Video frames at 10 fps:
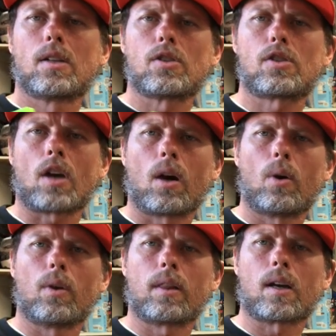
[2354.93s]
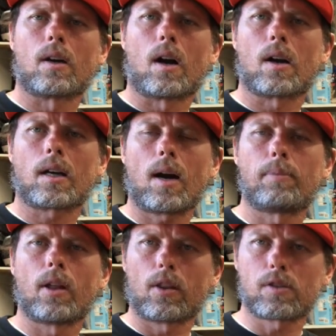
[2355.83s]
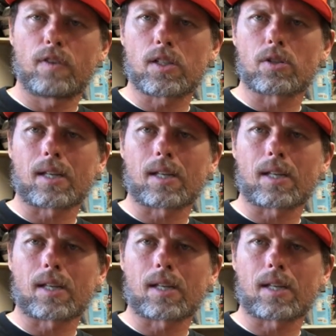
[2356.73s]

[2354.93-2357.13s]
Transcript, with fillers: So there are a couple of those features,